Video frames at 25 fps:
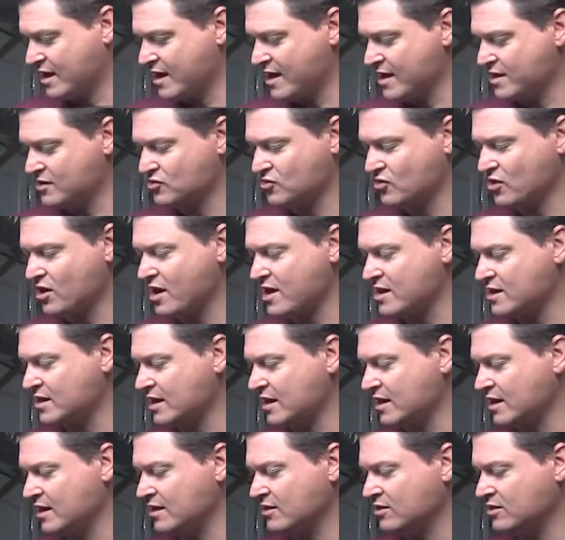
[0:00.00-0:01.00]
I
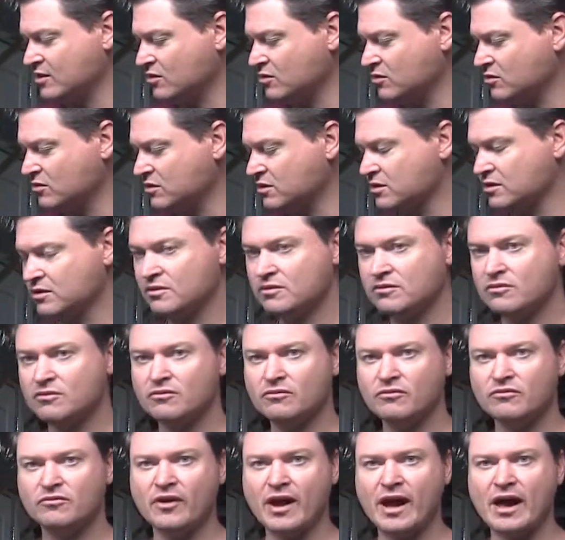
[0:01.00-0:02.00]
tried getting those
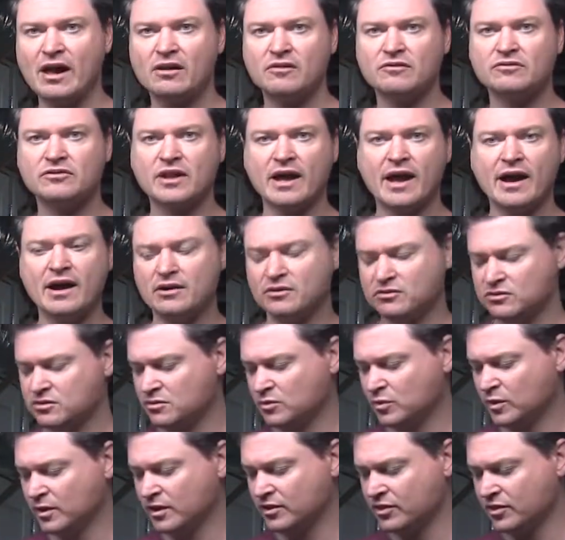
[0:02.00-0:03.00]
valves
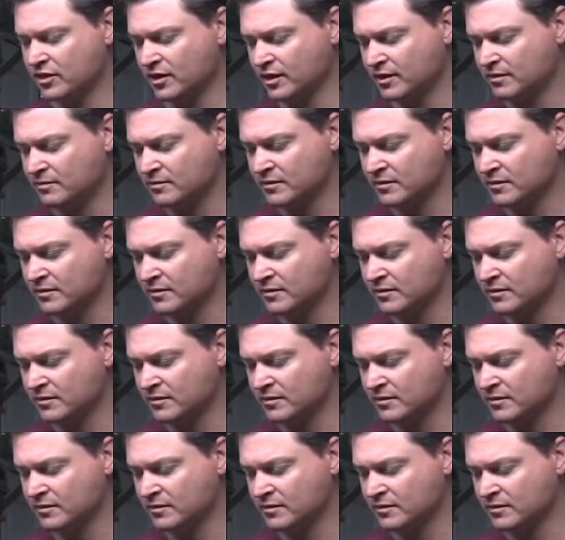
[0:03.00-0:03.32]
out with